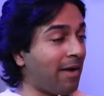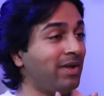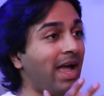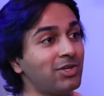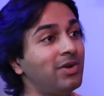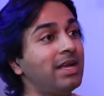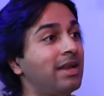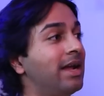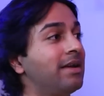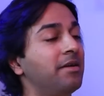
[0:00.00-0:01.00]
we actually
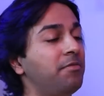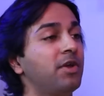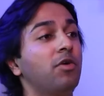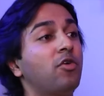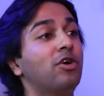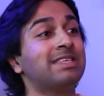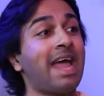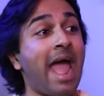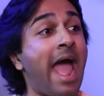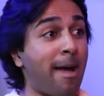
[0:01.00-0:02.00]
created a
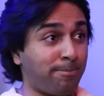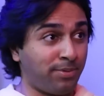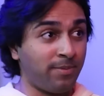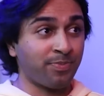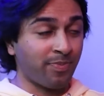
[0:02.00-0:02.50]
free-of-cost app.